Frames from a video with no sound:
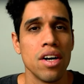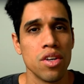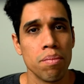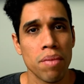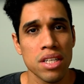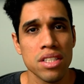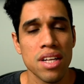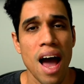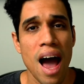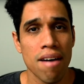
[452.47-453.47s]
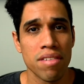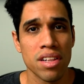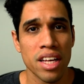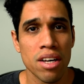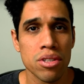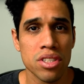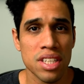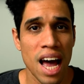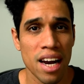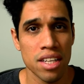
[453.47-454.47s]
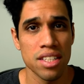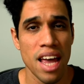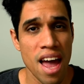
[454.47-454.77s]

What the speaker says: you must have a legal status